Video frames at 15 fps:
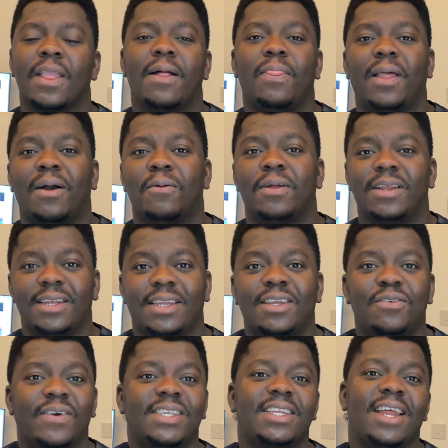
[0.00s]
Now, the
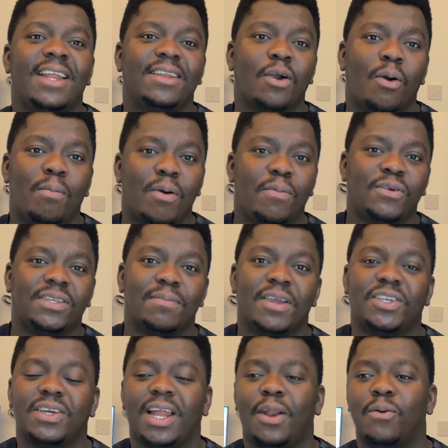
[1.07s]
university then proposed a
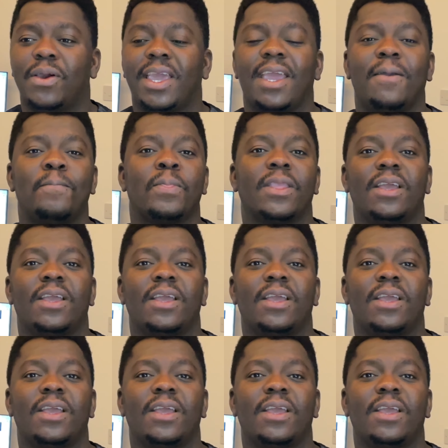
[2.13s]
measure that, okay,